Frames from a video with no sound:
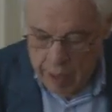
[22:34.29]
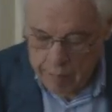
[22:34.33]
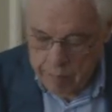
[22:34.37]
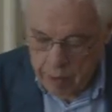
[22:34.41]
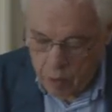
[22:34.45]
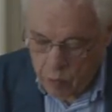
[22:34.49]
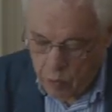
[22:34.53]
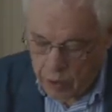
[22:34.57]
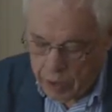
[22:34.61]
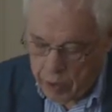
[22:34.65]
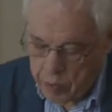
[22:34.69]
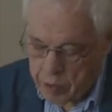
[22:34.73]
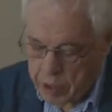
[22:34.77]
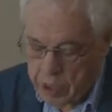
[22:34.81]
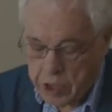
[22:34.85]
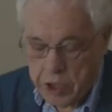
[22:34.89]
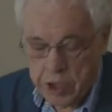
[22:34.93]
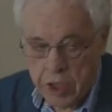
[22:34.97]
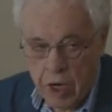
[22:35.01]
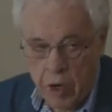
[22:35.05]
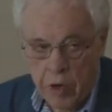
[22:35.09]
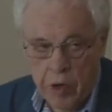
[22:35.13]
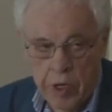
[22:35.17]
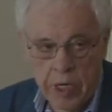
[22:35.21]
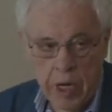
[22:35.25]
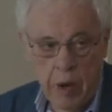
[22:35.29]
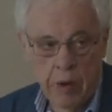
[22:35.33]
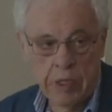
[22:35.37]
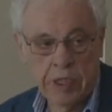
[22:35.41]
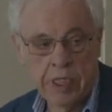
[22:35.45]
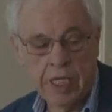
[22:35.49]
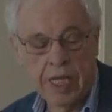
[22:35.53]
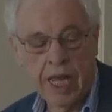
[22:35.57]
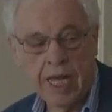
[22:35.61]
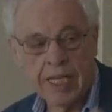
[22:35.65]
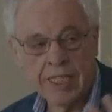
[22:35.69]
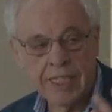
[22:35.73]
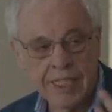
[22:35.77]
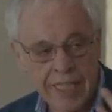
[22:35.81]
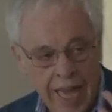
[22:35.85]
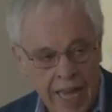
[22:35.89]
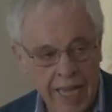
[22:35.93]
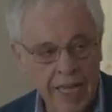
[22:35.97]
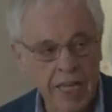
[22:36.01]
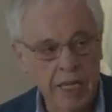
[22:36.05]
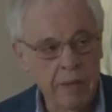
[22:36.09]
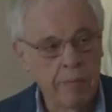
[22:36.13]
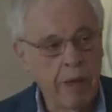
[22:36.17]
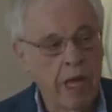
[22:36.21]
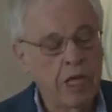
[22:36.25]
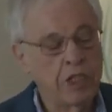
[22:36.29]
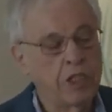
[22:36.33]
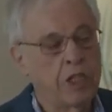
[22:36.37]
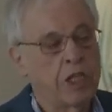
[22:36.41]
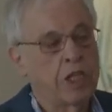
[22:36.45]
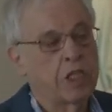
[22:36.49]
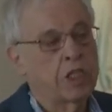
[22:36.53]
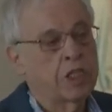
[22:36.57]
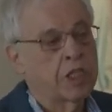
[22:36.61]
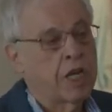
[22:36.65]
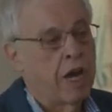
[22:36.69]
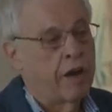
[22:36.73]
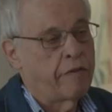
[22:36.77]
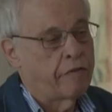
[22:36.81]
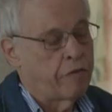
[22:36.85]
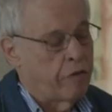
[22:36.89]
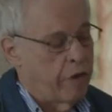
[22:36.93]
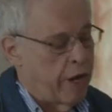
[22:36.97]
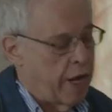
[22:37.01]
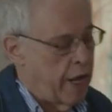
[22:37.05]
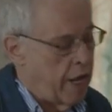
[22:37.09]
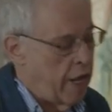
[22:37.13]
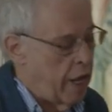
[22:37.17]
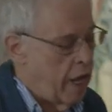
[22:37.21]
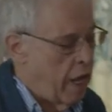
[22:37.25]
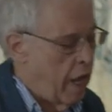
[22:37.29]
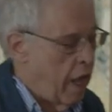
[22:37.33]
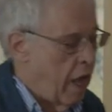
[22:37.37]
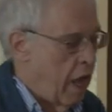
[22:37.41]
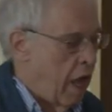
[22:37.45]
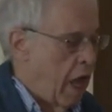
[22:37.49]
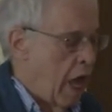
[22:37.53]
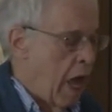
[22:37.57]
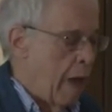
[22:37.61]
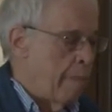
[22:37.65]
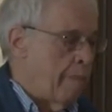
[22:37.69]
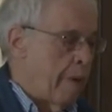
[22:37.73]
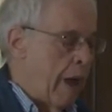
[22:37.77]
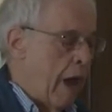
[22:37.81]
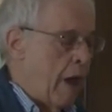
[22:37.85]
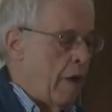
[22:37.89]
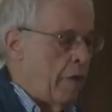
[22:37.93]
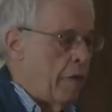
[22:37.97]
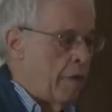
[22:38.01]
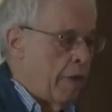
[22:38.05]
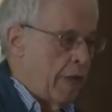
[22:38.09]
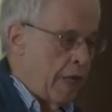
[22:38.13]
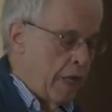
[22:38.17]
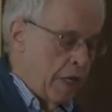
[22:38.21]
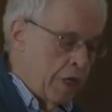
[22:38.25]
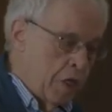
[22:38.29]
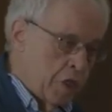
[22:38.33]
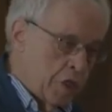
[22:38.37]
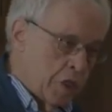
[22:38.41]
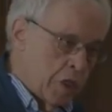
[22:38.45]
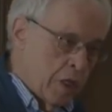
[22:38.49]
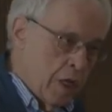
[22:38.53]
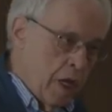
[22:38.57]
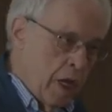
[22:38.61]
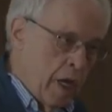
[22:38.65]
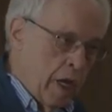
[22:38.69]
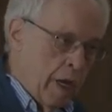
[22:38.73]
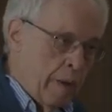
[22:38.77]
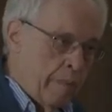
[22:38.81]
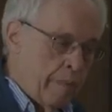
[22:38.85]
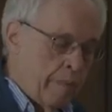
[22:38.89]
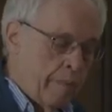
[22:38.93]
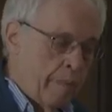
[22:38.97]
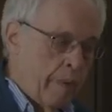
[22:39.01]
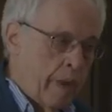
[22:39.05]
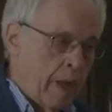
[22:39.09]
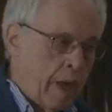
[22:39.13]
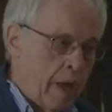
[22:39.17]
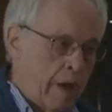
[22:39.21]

But what I want to show you now is the second major discovery about these um,